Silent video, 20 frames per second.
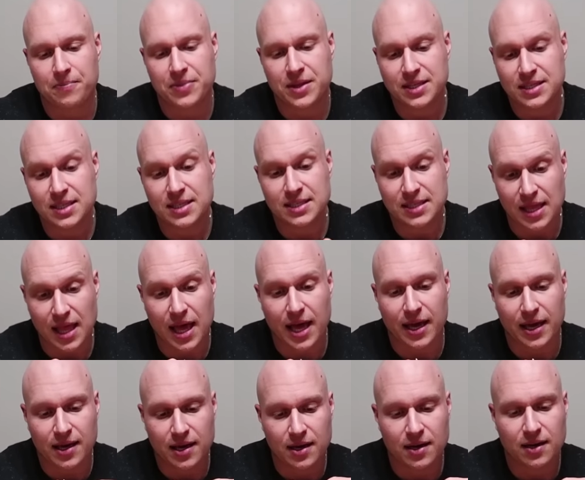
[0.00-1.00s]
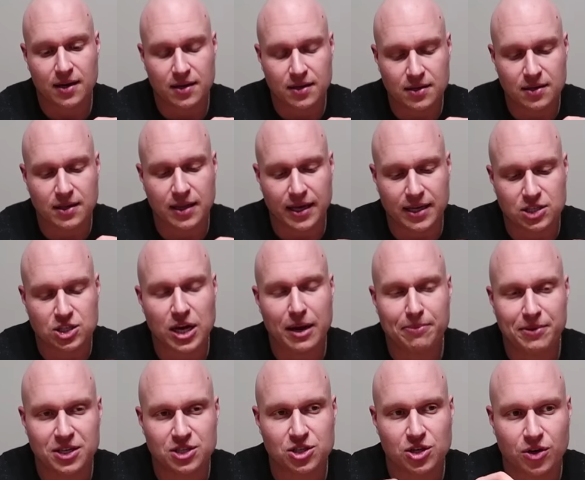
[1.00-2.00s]
This is like
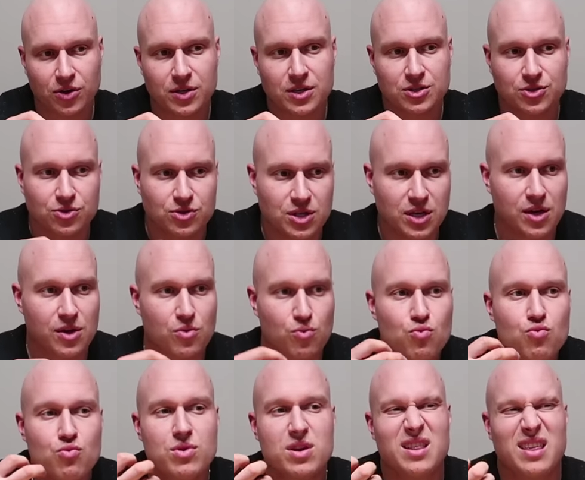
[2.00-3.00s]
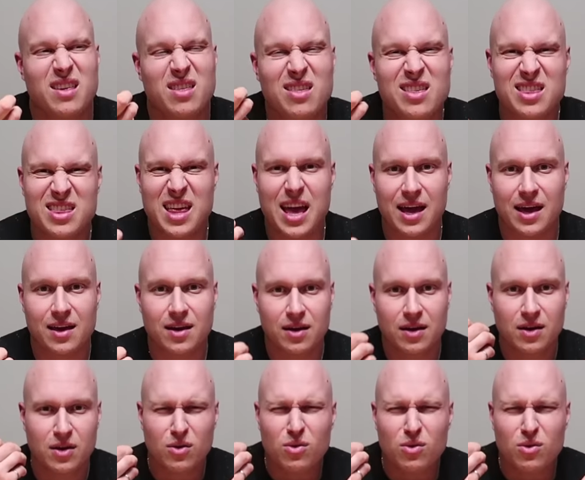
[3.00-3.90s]
Japanese curry is usually like really thick.